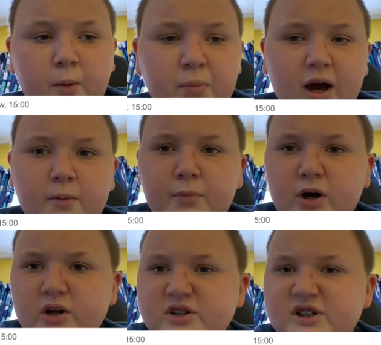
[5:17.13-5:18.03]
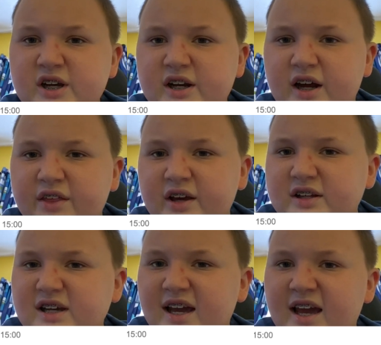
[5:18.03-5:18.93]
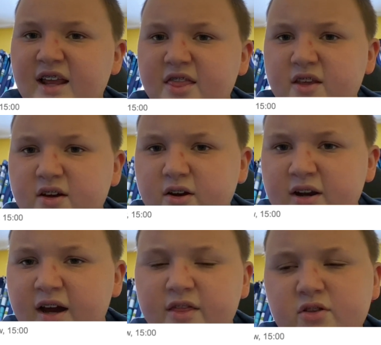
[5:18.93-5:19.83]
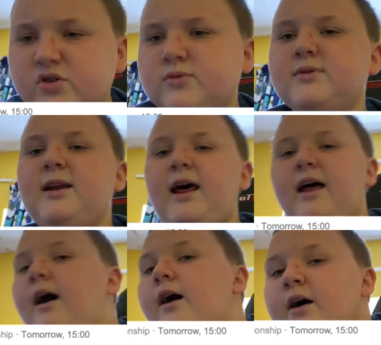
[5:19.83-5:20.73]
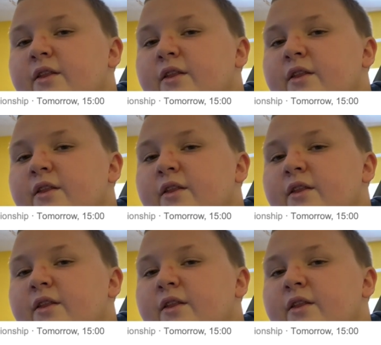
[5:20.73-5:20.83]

Blackburn sit, I think it's 8th, 9th, something like that.